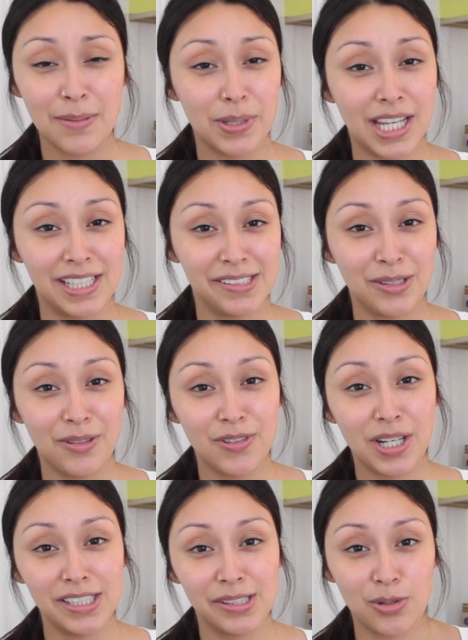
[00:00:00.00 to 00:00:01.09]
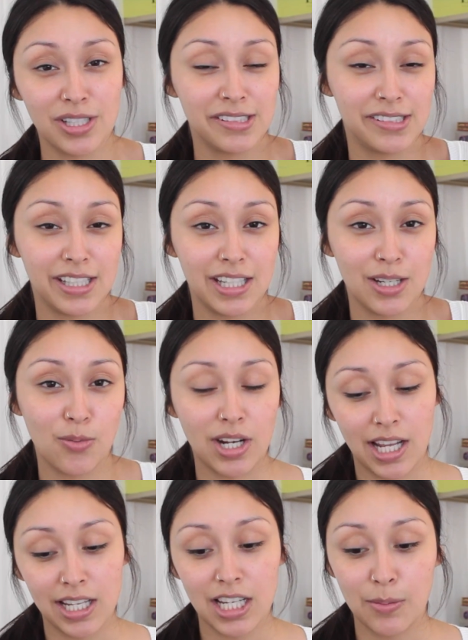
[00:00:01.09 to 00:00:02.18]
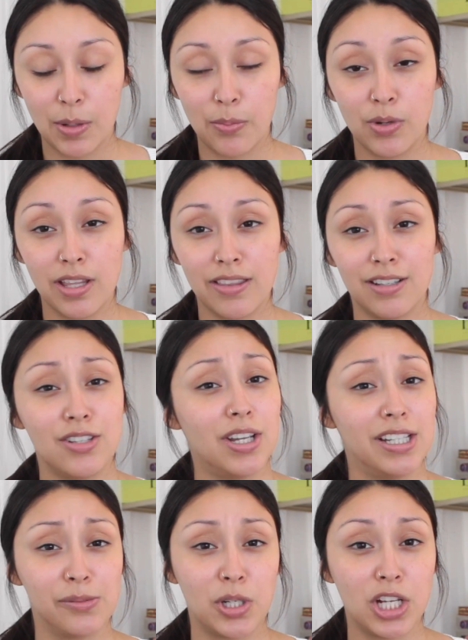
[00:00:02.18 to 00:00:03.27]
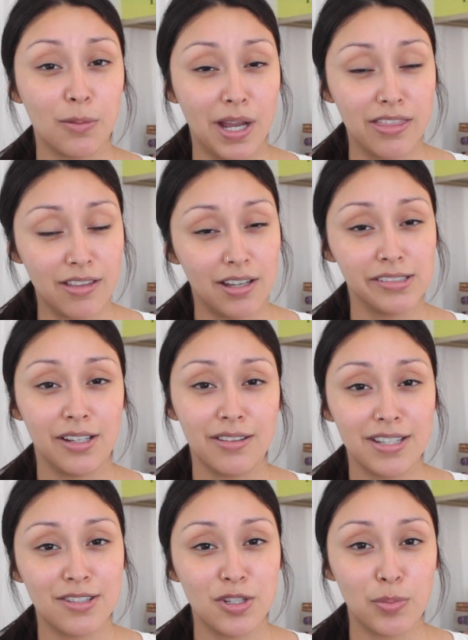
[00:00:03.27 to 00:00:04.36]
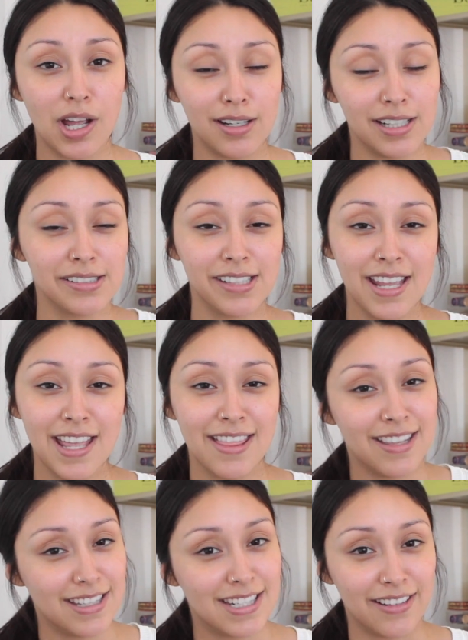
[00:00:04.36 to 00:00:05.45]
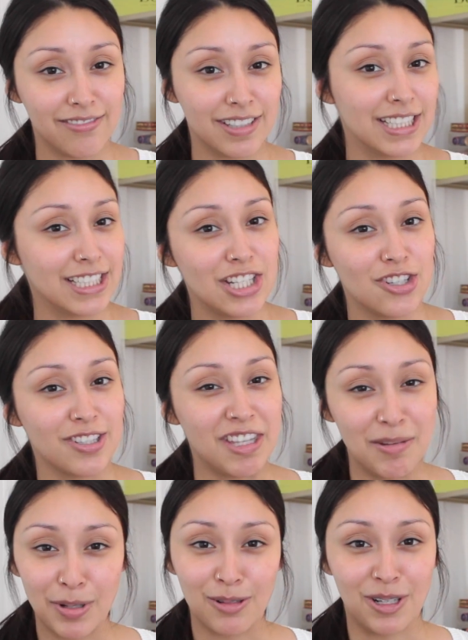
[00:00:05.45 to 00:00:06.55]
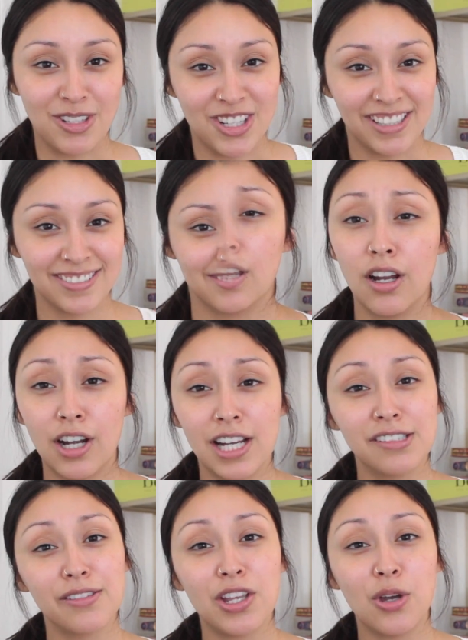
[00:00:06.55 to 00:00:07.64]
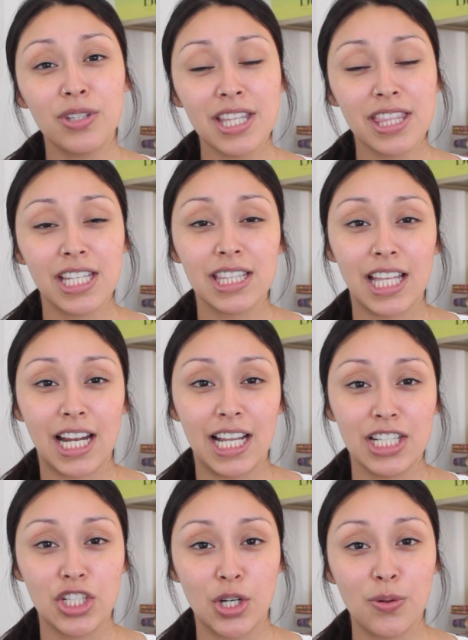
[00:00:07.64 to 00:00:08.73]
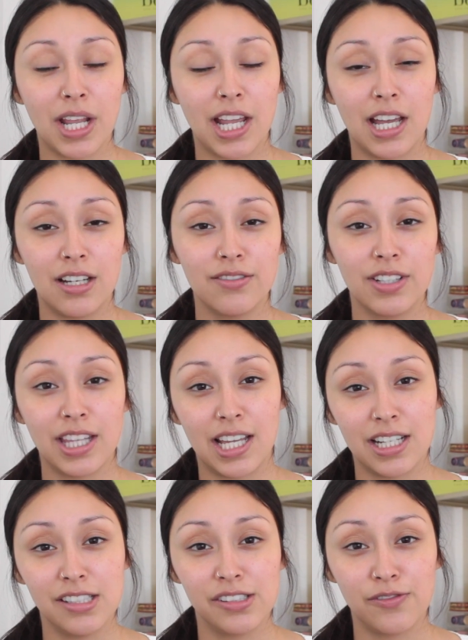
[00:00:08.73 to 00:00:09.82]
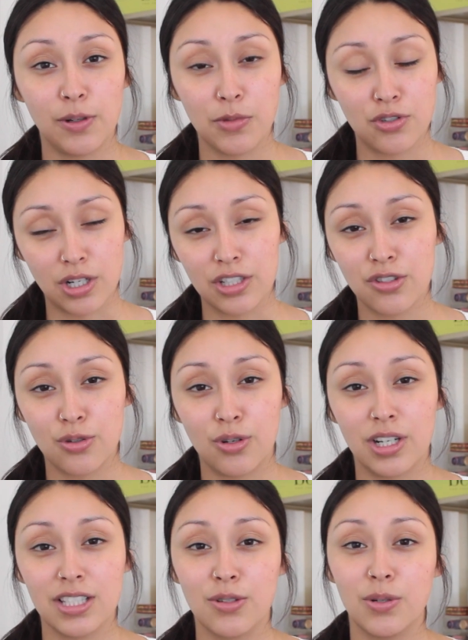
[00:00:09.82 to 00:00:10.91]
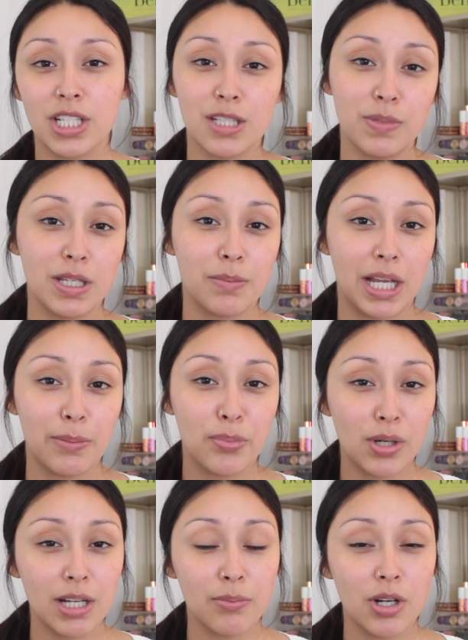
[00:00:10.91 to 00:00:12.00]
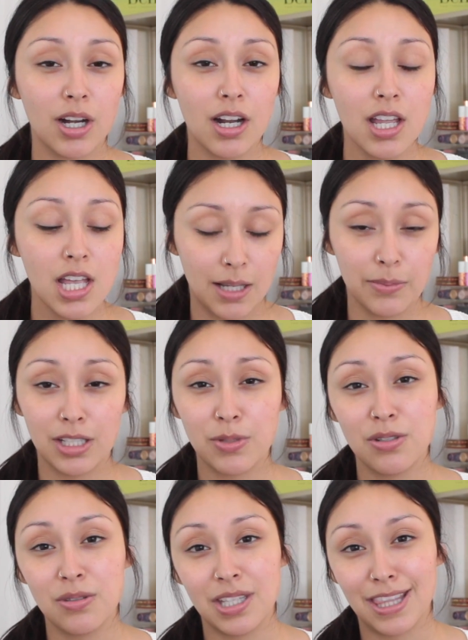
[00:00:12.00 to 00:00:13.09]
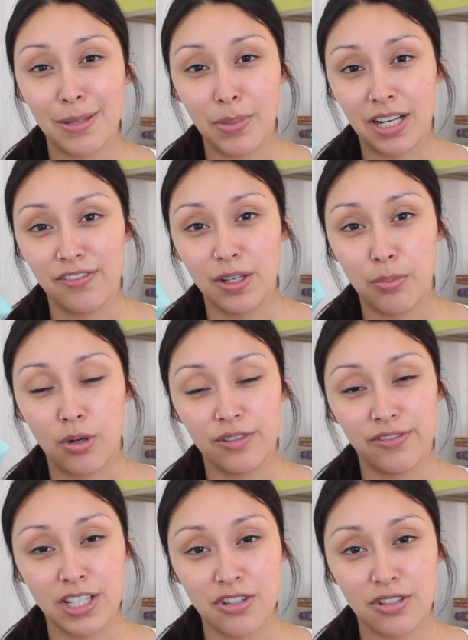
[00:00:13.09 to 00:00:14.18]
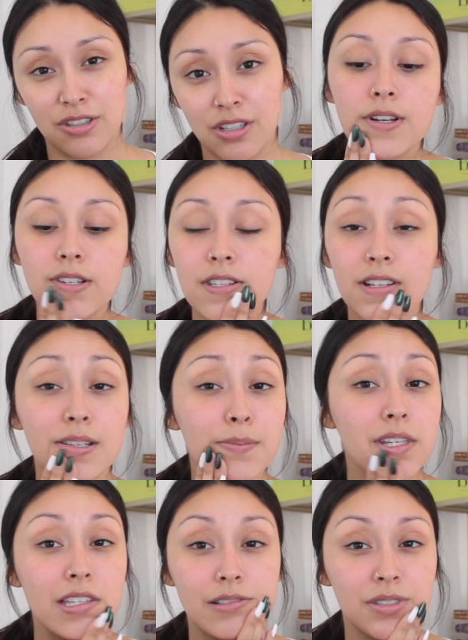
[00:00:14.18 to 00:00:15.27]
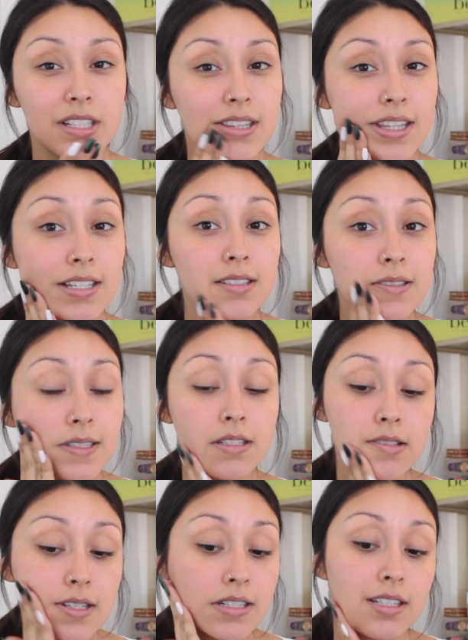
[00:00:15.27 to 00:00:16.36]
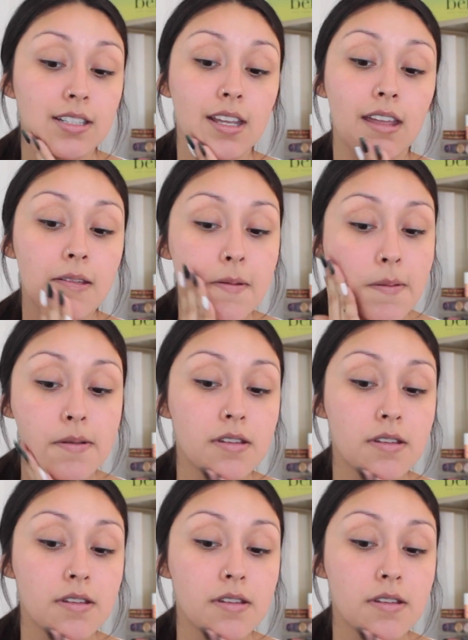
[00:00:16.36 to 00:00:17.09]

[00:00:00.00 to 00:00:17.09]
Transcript: But yeah, so if you guys want to see what I come up with and you guys want to hear my thoughts on these new products, then definitely just keep on watching. Alright, so the only thing that I don't have that is from the drugstore is going to be my primer. I'm going to be using the Benefit Professional. We're just going to be using this today.